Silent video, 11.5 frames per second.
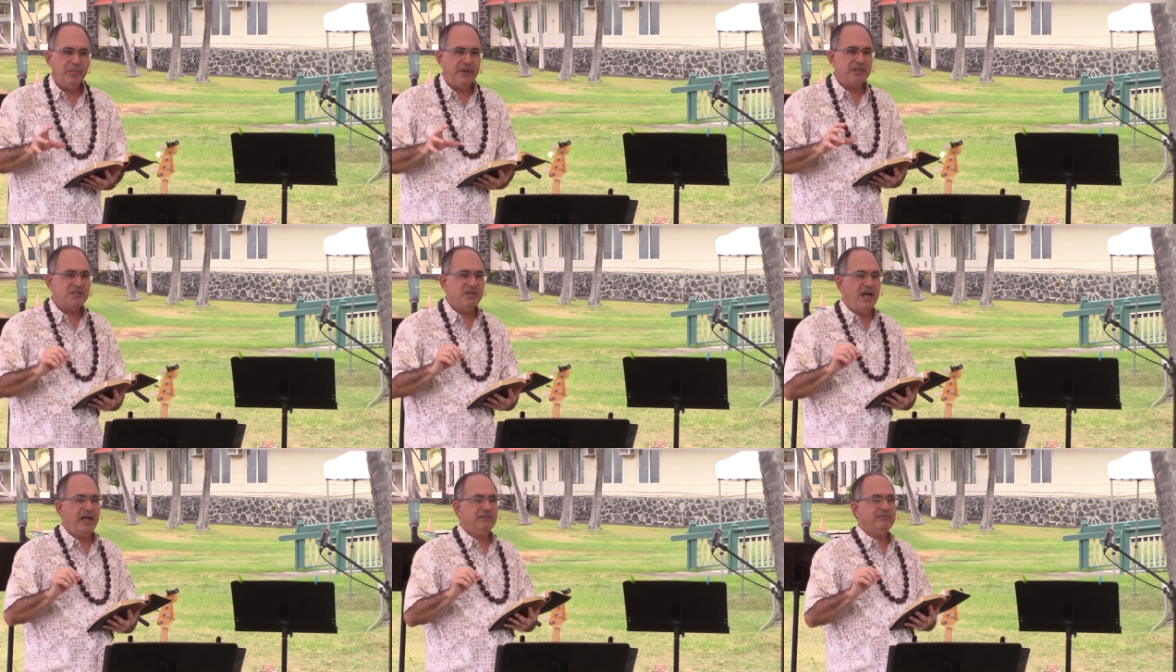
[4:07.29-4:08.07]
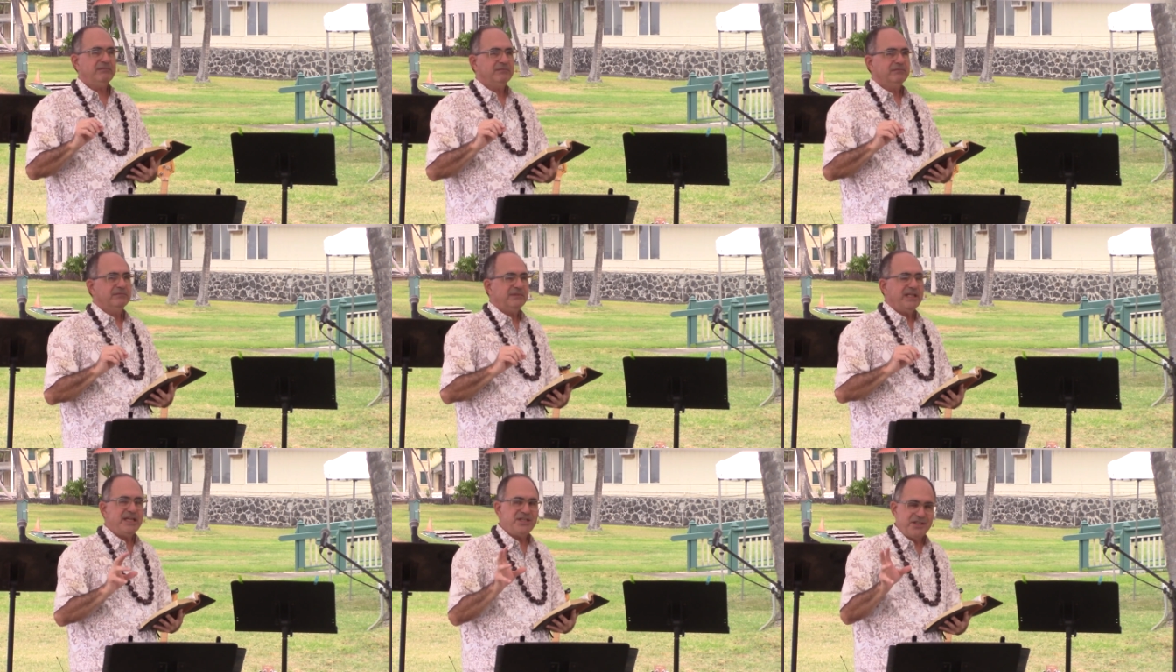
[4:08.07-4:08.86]
but it's not
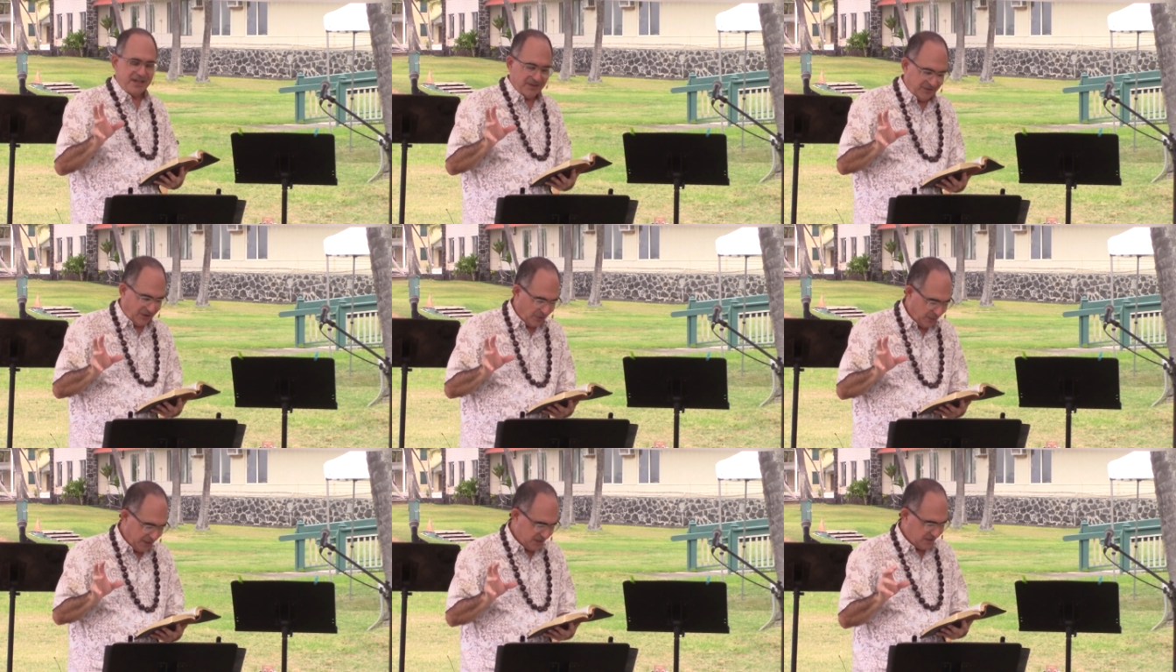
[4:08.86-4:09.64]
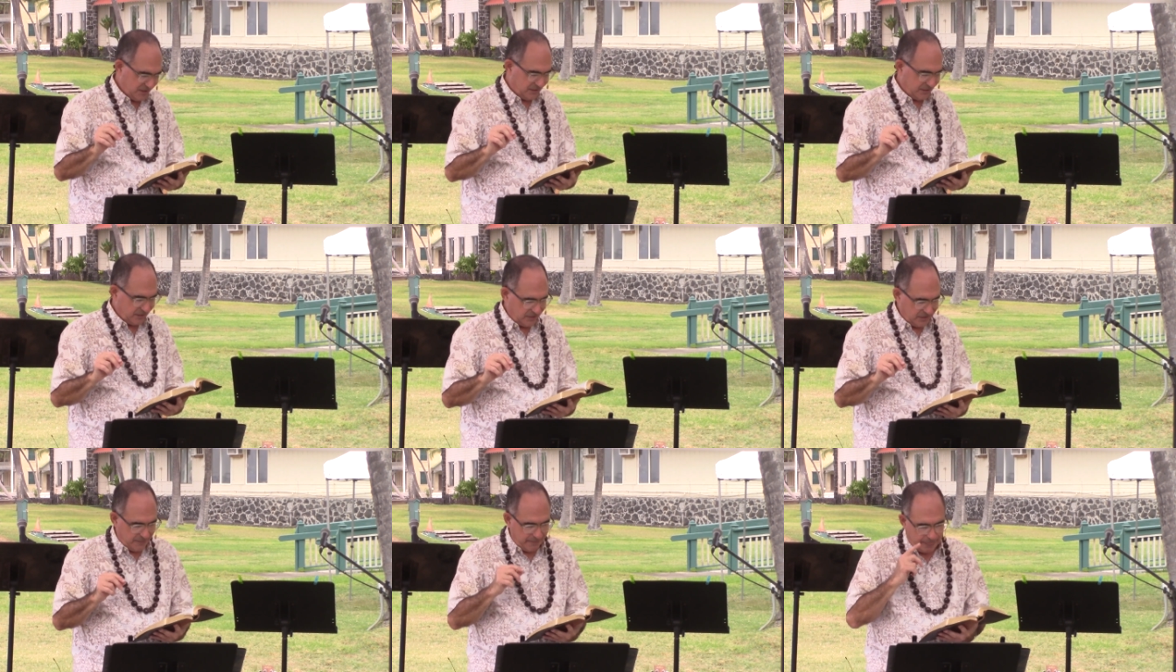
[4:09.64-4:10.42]
easy always.
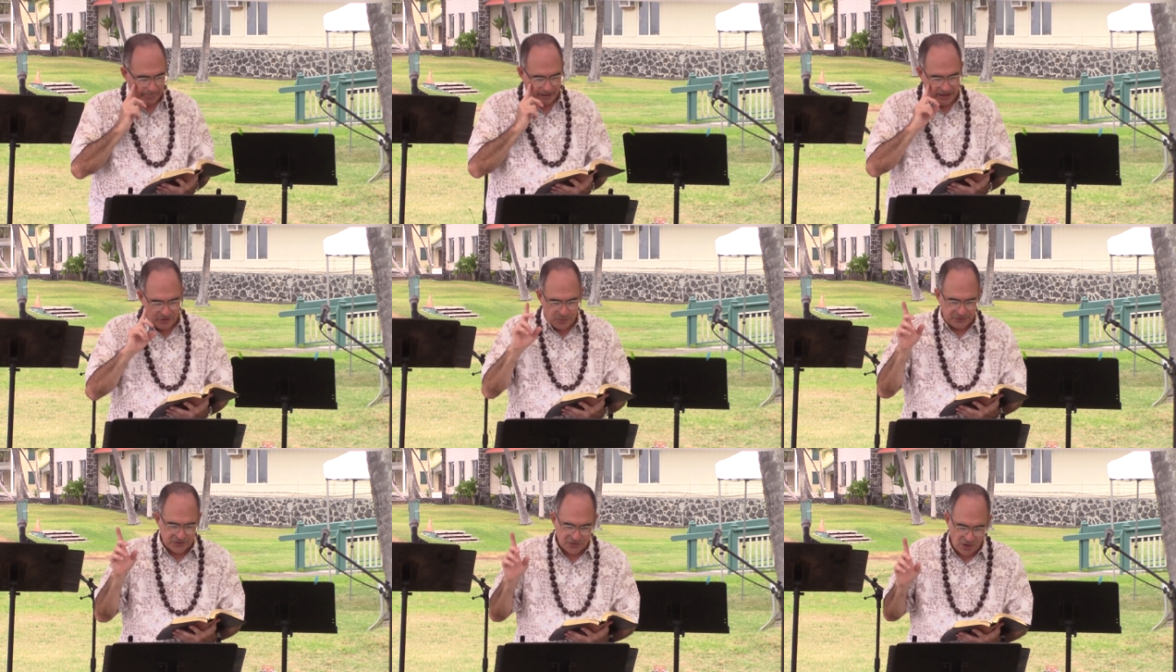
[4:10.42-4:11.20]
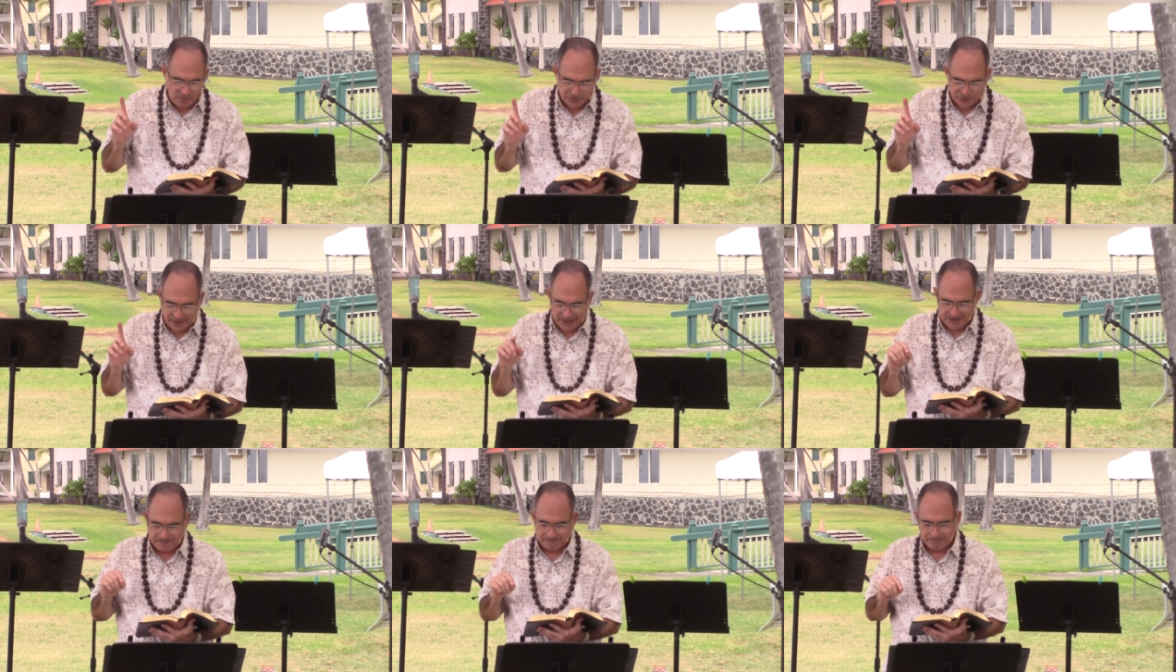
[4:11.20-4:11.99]
Here's what the psalmist
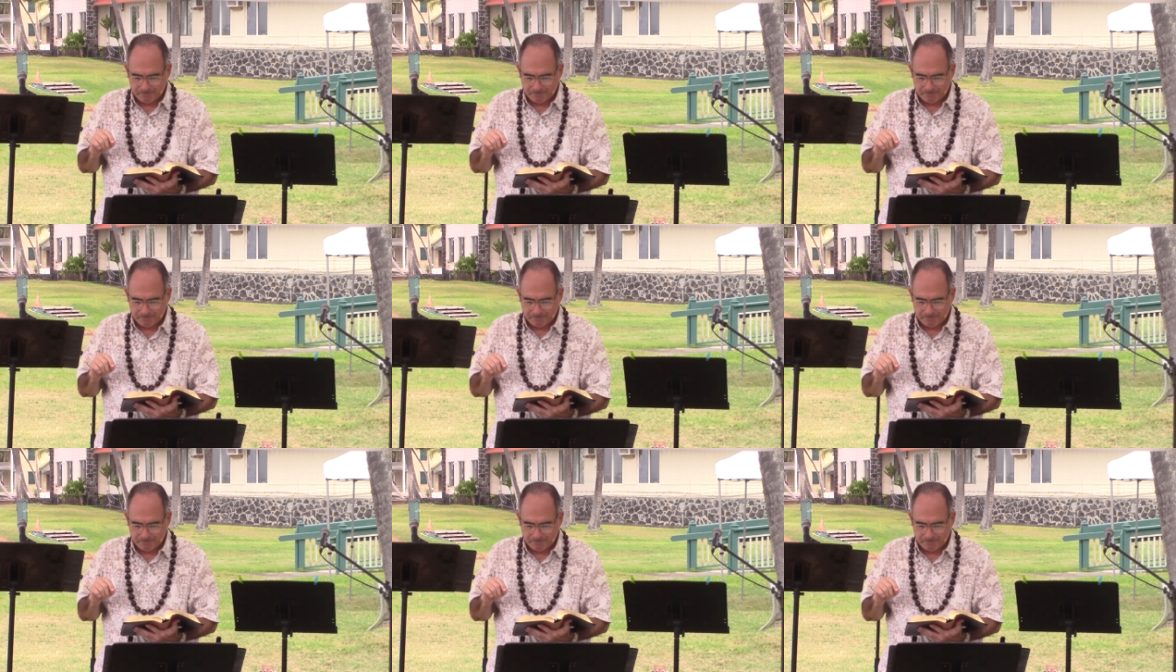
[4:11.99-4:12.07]
writes